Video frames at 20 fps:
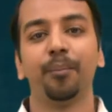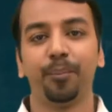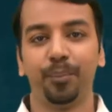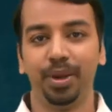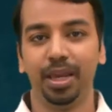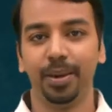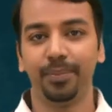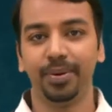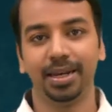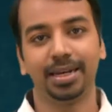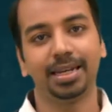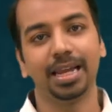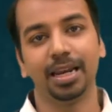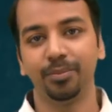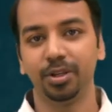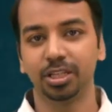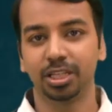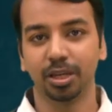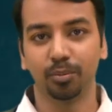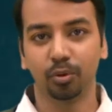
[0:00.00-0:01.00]
Maybe it can be
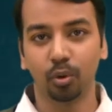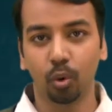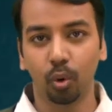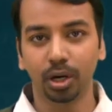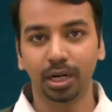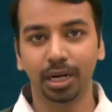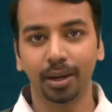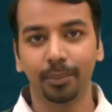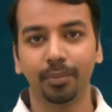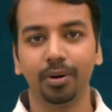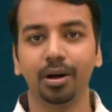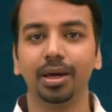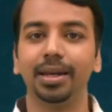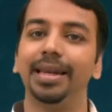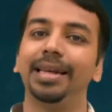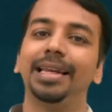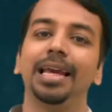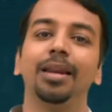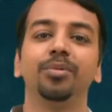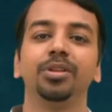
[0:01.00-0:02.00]
some code number, it
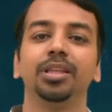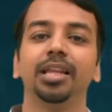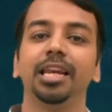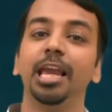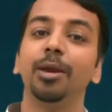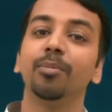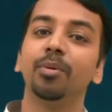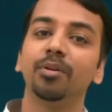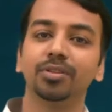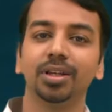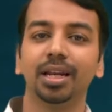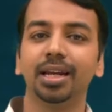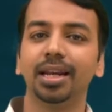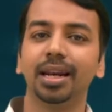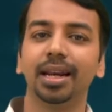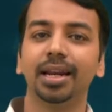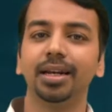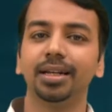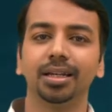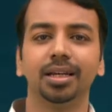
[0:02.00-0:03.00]
can be the name of the
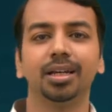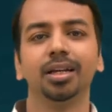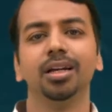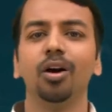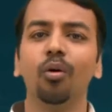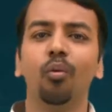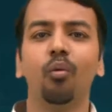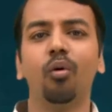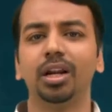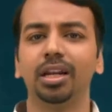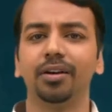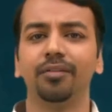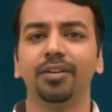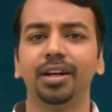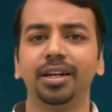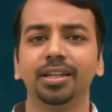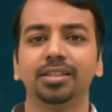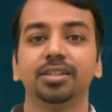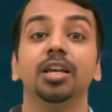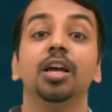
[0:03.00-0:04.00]
underwriter, whatever it
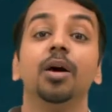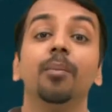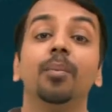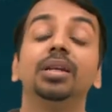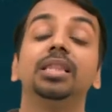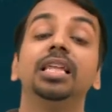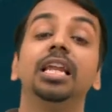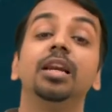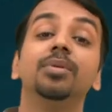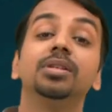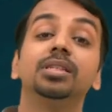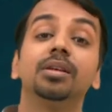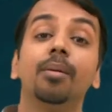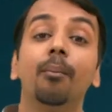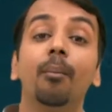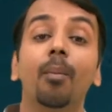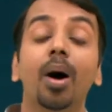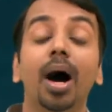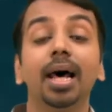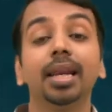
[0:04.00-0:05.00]
is. But there will be some
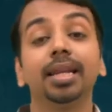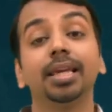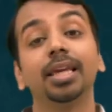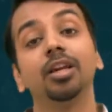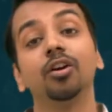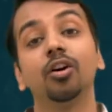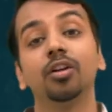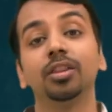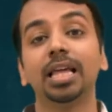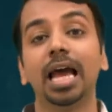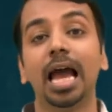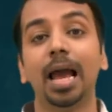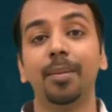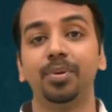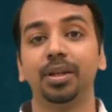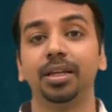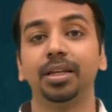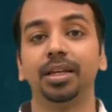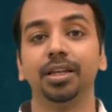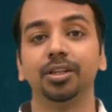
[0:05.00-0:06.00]
marking on the
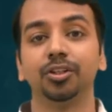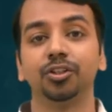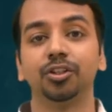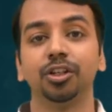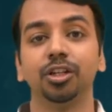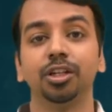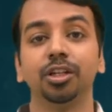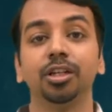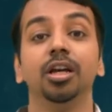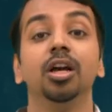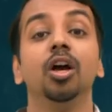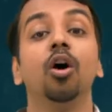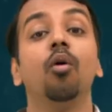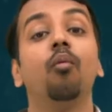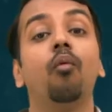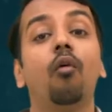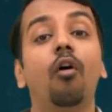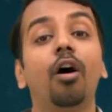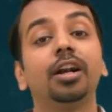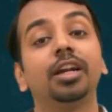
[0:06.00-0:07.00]
application,
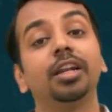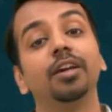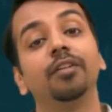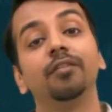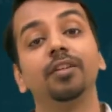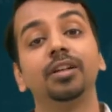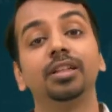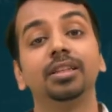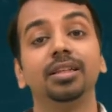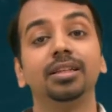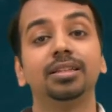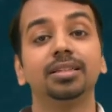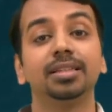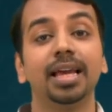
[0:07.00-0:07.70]
whatever this